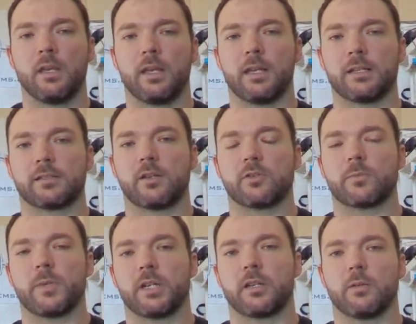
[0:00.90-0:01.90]
Hey guys, Coach
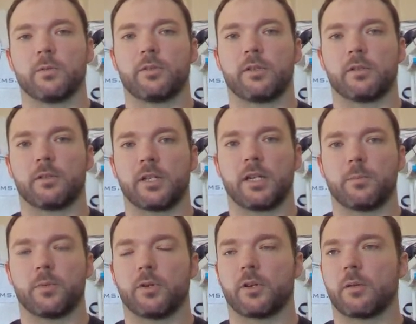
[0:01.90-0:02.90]
Mike here with another
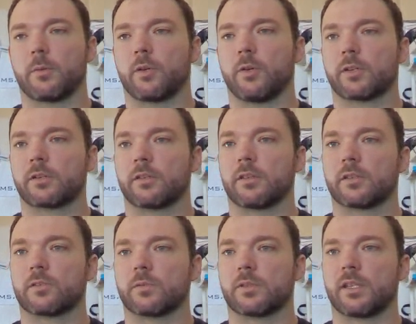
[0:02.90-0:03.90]
Guided Programming question.
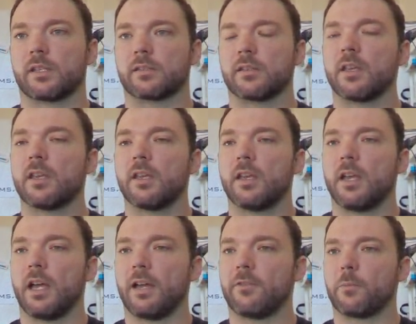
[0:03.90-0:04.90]
This one says,
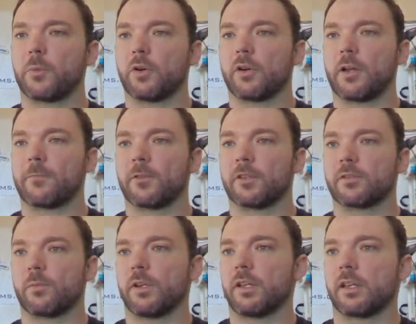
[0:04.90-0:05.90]
I have the program for
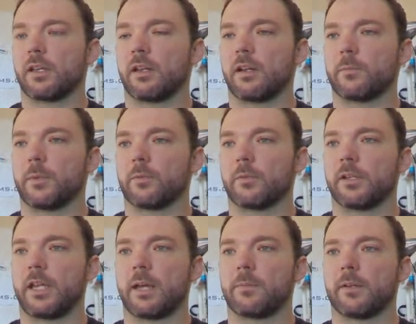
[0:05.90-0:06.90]
this week and I'll be
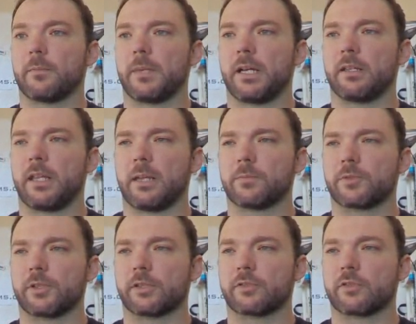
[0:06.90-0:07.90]
rehabbing a mild
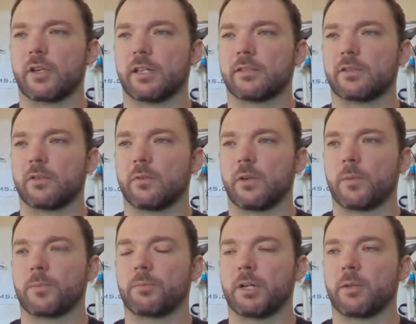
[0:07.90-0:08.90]
hamstring strain, so
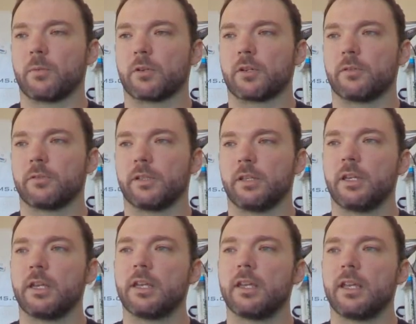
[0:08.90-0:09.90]
upper body work only.
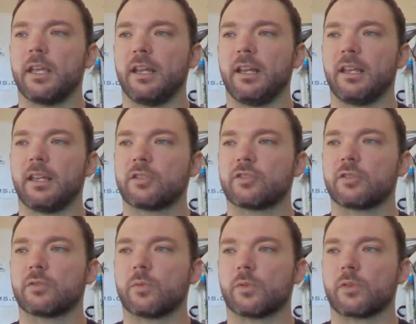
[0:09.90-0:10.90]
Any
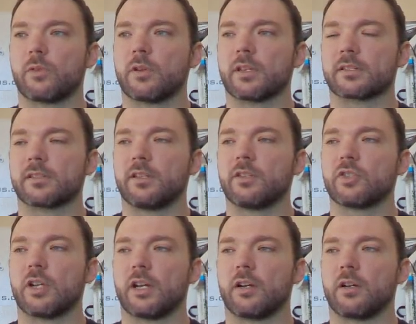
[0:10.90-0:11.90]
issues with throwing a
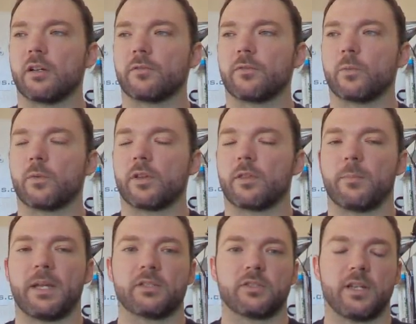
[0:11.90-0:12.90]
slingshot on for one of the
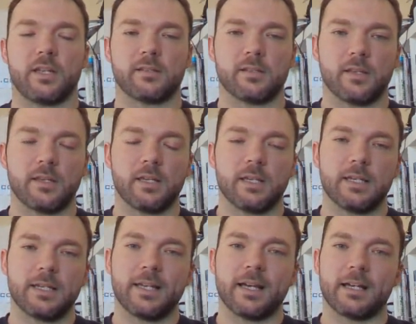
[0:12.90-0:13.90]
bench days?
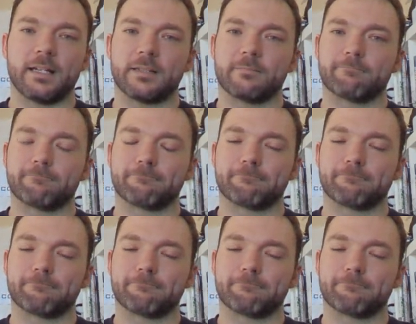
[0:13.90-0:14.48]
Um,